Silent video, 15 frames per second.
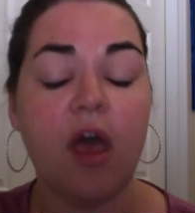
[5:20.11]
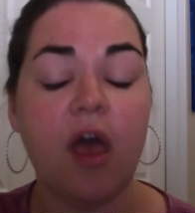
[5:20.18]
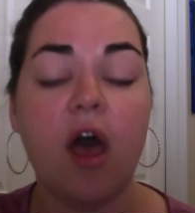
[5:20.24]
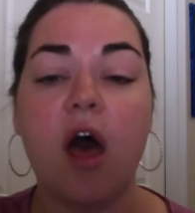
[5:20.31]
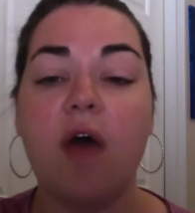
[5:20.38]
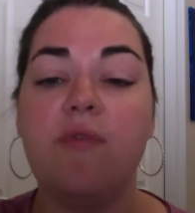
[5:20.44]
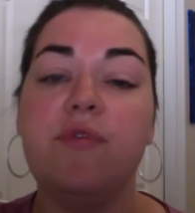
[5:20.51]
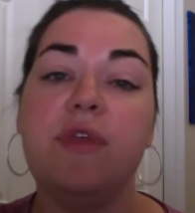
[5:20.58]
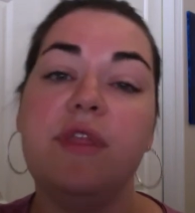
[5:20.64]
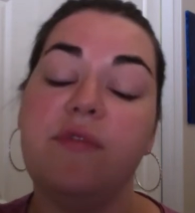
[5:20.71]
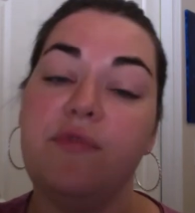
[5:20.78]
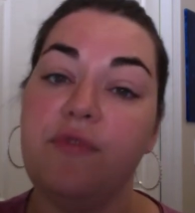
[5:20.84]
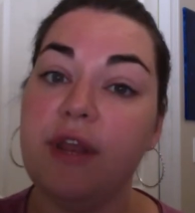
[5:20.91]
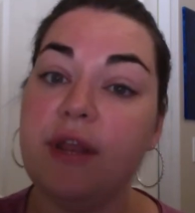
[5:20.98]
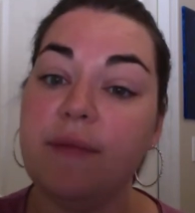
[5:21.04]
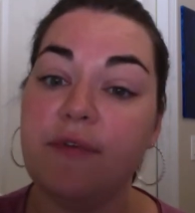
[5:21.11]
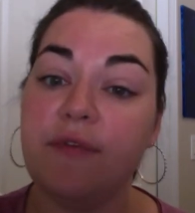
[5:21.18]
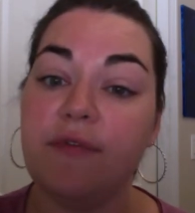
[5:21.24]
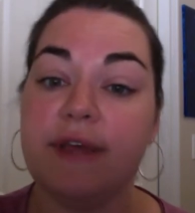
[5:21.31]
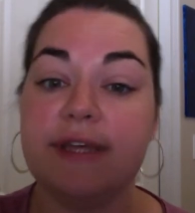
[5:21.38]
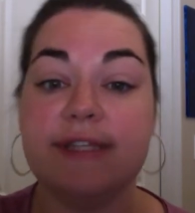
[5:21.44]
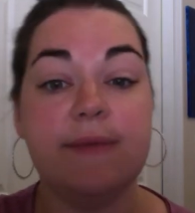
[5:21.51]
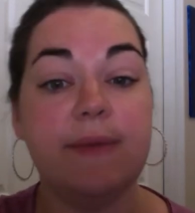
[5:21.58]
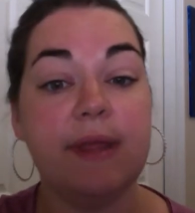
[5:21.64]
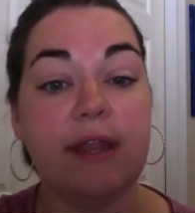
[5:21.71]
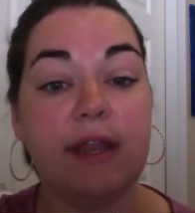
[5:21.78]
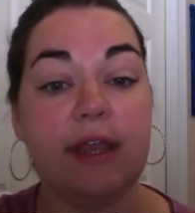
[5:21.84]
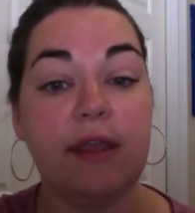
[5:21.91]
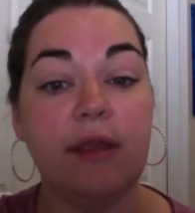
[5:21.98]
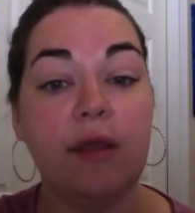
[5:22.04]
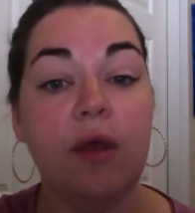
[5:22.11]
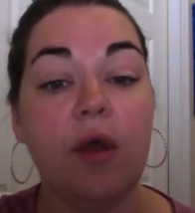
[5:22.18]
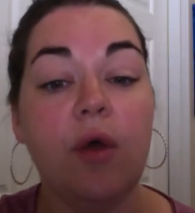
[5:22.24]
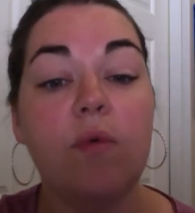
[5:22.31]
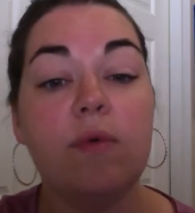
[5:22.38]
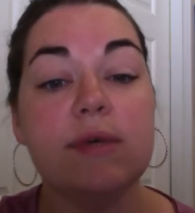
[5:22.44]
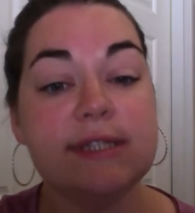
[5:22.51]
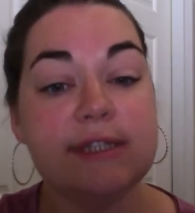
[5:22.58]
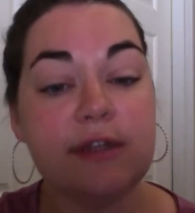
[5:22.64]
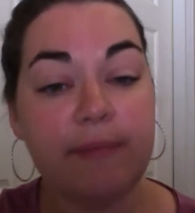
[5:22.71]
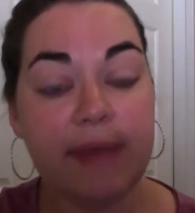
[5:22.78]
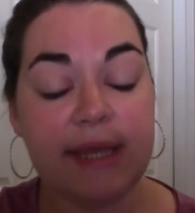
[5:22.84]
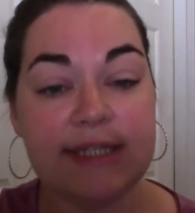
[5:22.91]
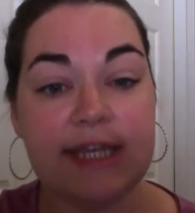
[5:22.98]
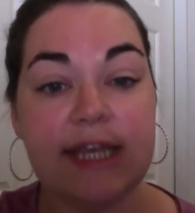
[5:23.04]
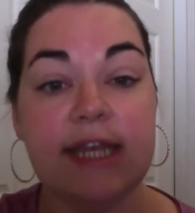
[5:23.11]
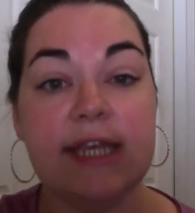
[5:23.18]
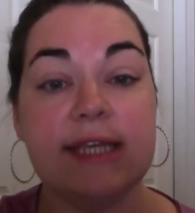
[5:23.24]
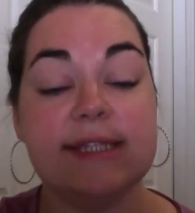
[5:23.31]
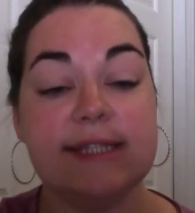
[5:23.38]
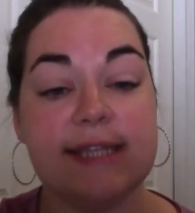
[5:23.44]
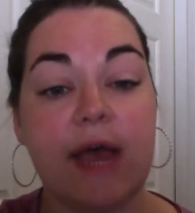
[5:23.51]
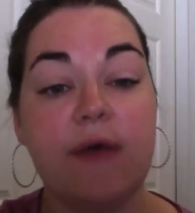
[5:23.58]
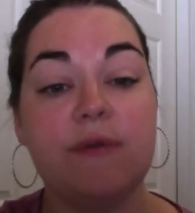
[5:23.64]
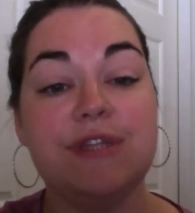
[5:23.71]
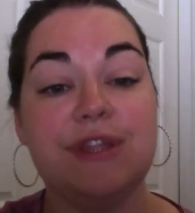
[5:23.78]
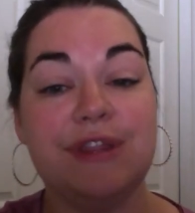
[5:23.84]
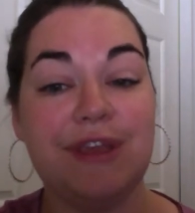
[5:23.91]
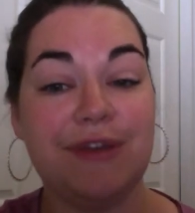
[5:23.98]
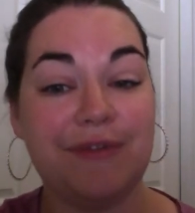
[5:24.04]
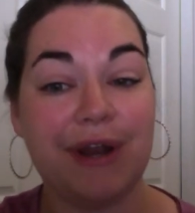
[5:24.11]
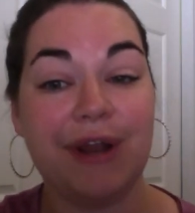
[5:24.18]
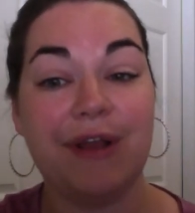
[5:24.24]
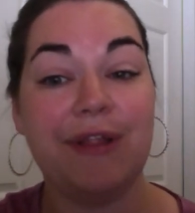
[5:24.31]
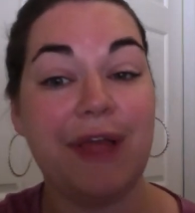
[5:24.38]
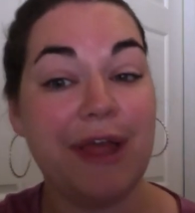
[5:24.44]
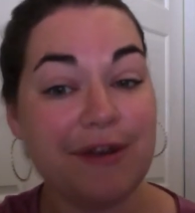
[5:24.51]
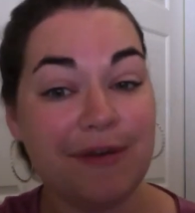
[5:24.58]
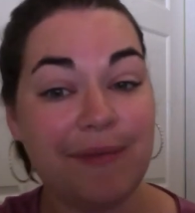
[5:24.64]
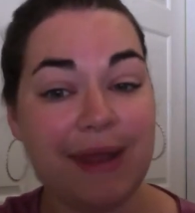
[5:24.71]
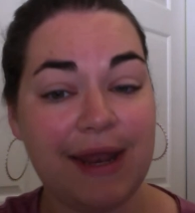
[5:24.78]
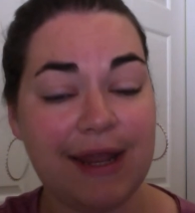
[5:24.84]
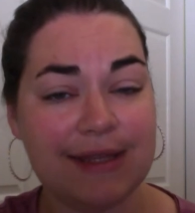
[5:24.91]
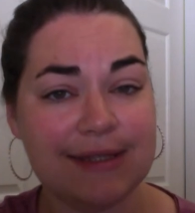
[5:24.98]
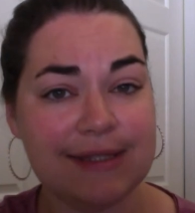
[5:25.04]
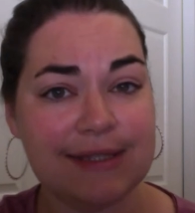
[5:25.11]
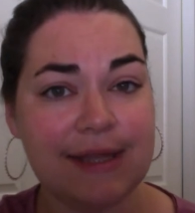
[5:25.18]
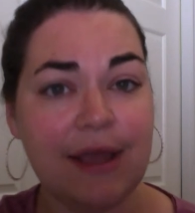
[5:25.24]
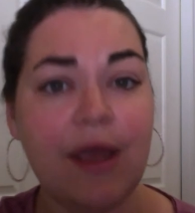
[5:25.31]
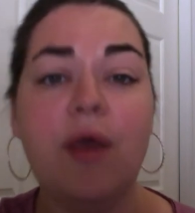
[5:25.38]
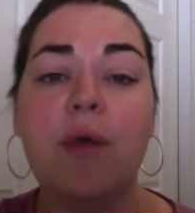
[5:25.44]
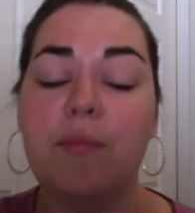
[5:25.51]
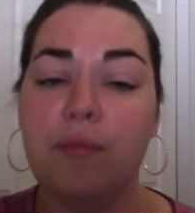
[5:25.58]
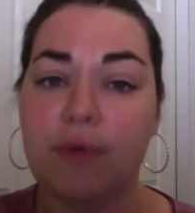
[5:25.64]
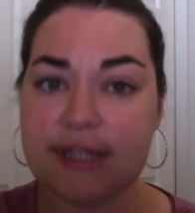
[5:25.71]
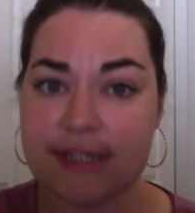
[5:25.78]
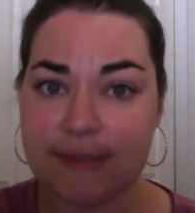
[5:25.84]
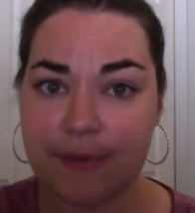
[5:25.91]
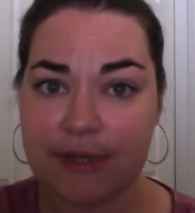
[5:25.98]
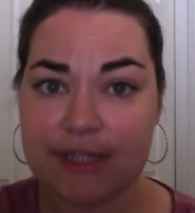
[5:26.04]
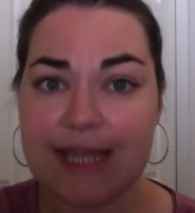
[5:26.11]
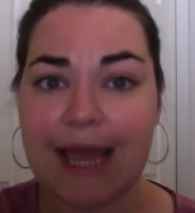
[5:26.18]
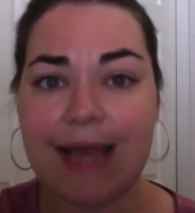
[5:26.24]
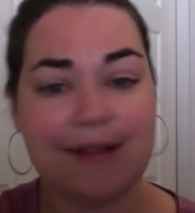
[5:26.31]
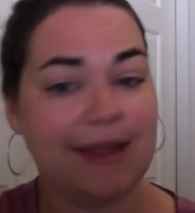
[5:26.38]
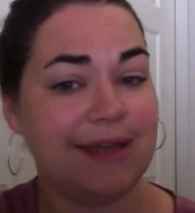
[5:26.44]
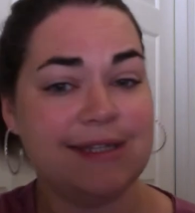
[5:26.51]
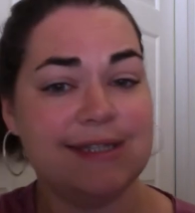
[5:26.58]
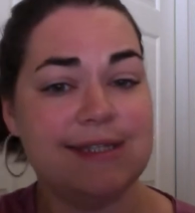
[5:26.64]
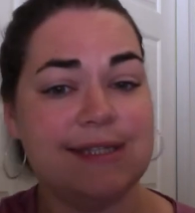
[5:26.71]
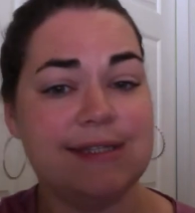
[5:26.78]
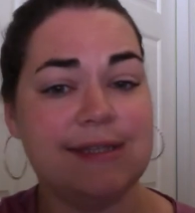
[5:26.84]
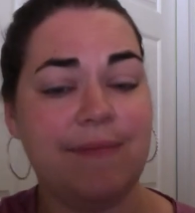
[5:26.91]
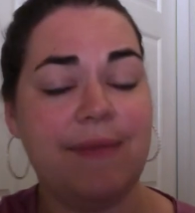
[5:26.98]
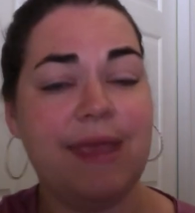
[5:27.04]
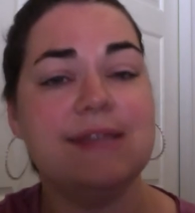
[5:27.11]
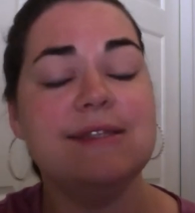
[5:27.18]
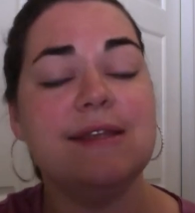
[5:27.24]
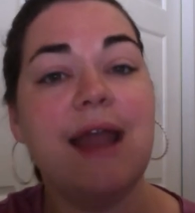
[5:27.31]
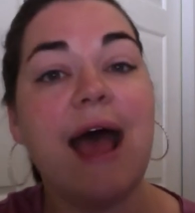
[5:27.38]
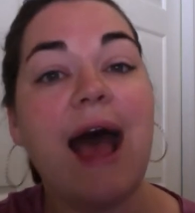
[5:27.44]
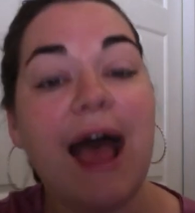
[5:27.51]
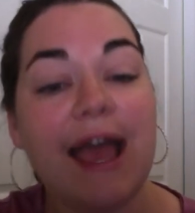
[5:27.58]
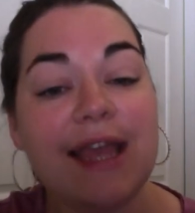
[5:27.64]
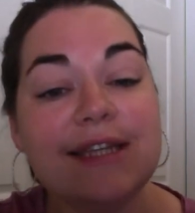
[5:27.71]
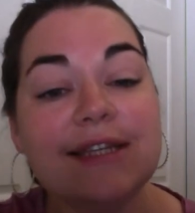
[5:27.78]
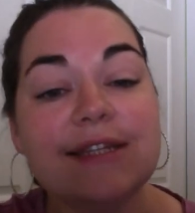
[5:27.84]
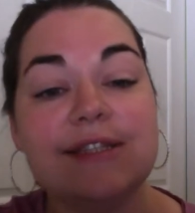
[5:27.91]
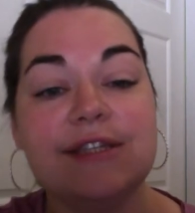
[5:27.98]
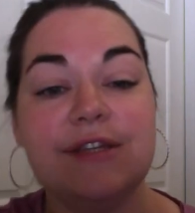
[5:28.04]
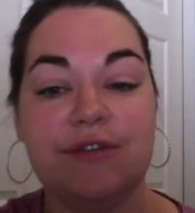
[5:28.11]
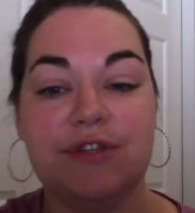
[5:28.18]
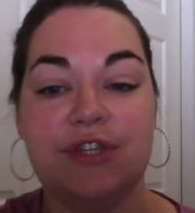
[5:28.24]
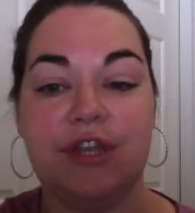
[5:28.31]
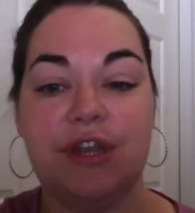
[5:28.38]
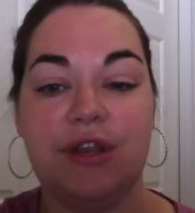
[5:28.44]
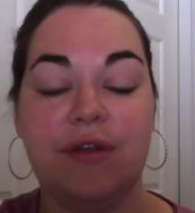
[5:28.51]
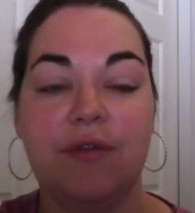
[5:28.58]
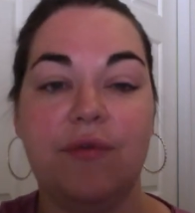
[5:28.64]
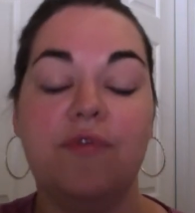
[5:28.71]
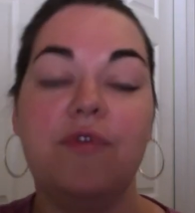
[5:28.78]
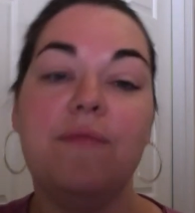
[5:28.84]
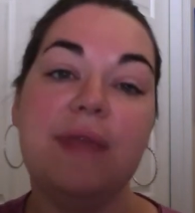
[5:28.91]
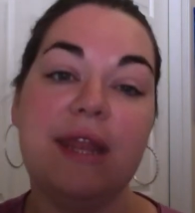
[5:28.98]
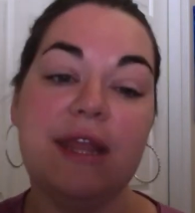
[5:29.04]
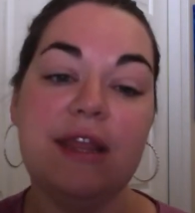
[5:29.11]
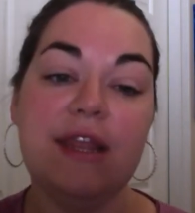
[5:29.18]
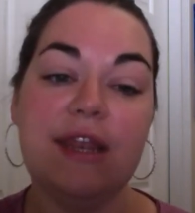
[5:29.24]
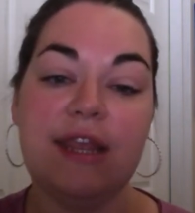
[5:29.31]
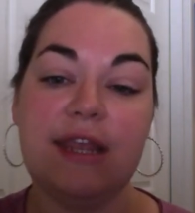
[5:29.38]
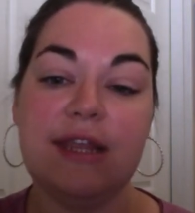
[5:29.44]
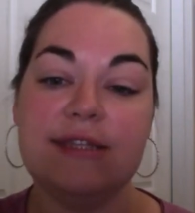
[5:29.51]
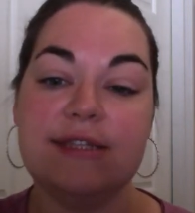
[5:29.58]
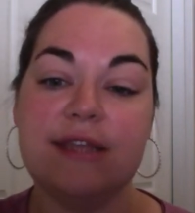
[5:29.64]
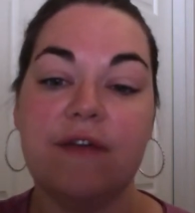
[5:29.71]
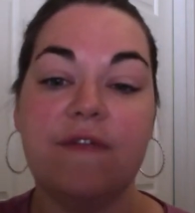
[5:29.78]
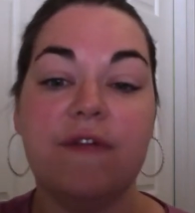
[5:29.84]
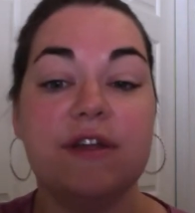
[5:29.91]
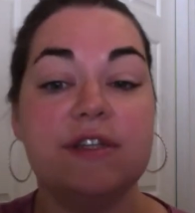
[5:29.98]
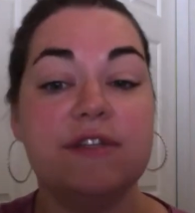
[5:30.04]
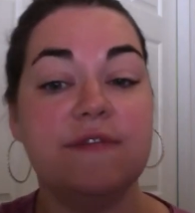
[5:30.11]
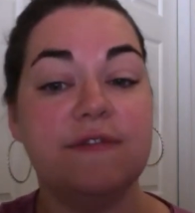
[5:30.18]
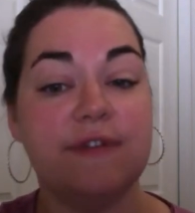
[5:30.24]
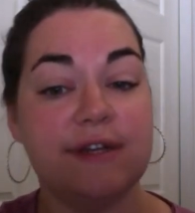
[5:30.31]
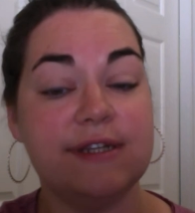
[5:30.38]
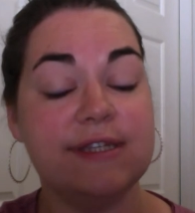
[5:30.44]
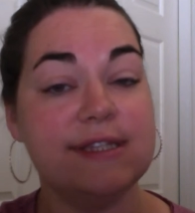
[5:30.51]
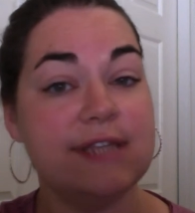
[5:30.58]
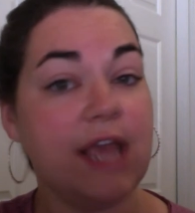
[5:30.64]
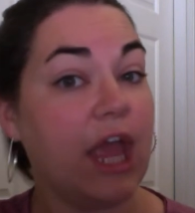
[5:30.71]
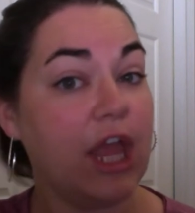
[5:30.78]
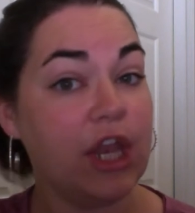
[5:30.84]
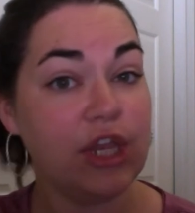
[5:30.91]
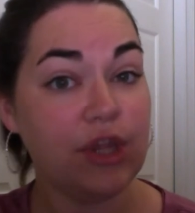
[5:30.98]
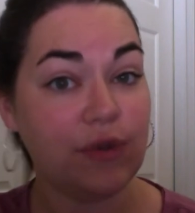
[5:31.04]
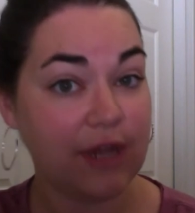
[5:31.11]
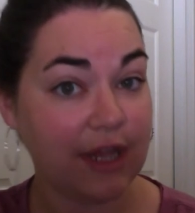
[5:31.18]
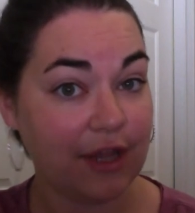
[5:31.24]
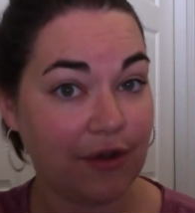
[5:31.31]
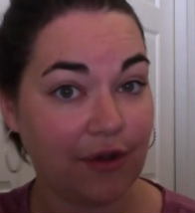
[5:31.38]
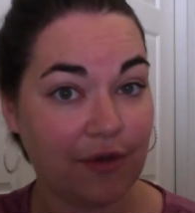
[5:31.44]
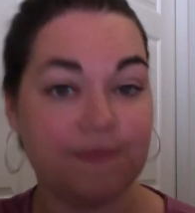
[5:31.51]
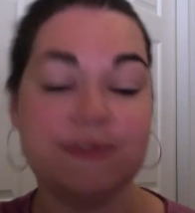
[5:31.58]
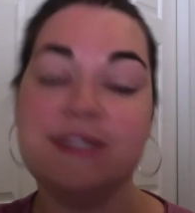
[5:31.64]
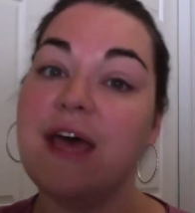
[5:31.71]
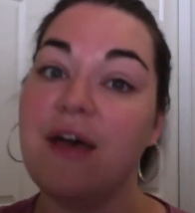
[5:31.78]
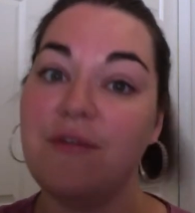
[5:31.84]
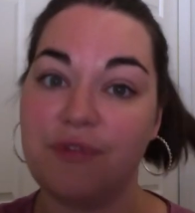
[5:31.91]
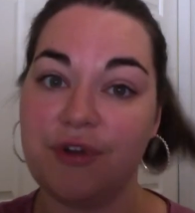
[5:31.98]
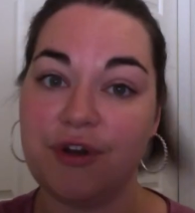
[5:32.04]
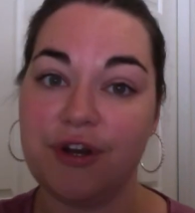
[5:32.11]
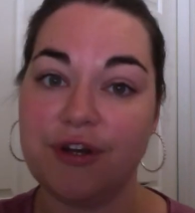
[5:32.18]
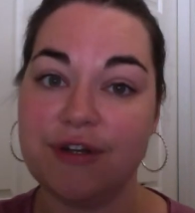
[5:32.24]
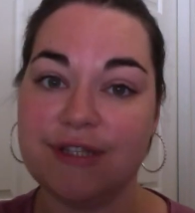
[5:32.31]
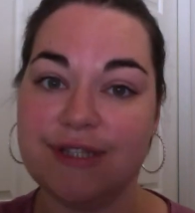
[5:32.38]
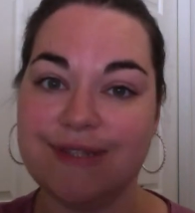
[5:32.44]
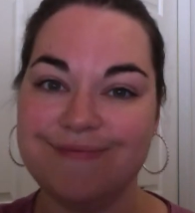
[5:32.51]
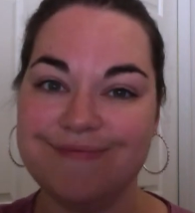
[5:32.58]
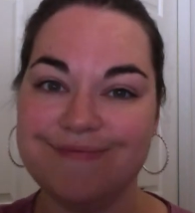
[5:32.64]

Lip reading: Offering the freedom of flexibility while still maintaining sound theoretical underpinnings, principled eclecticism is an ideal solution for meeting the needs of our diverse and unique groups of learners.